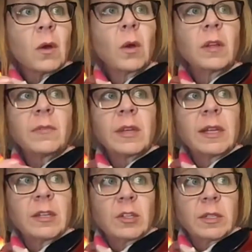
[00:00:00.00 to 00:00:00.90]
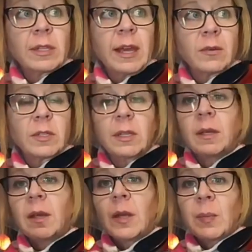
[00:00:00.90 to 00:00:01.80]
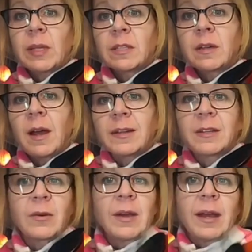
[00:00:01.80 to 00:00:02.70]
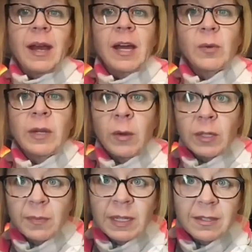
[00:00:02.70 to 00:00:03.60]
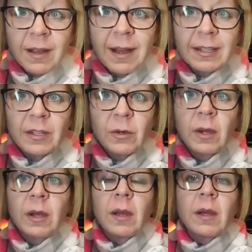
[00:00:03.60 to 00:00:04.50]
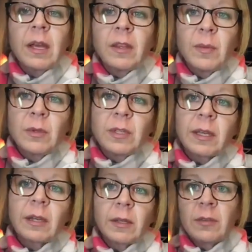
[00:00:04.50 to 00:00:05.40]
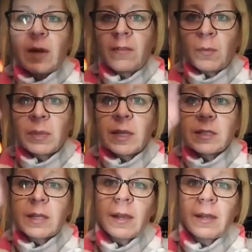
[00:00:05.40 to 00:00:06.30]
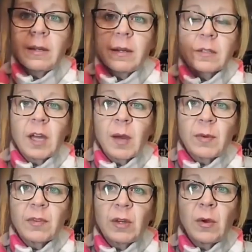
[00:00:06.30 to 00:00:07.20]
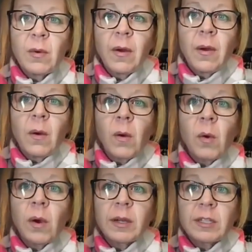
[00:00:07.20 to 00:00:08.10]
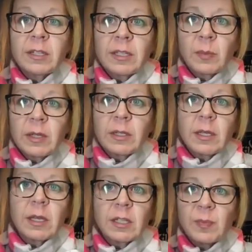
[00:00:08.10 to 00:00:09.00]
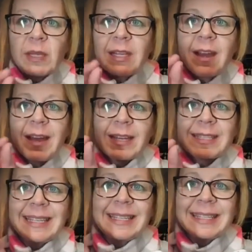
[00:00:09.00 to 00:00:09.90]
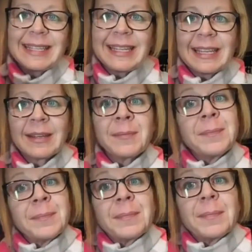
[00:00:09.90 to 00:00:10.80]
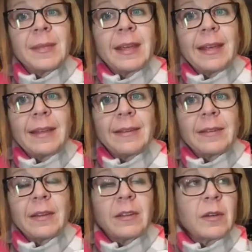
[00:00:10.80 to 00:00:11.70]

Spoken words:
All of it is just counting pizzicato. How do we know it's pizzicato? In the music, it'll either have a plus sign on top of the note, or it just simply says P-I-Z-Z, and